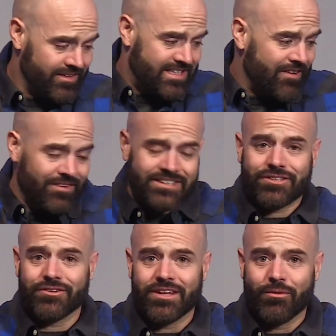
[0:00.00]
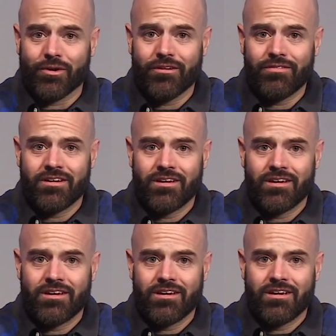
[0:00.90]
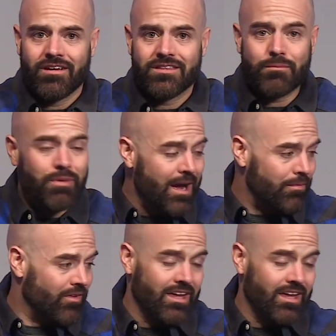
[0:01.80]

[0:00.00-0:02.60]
David certainly would have. The Bible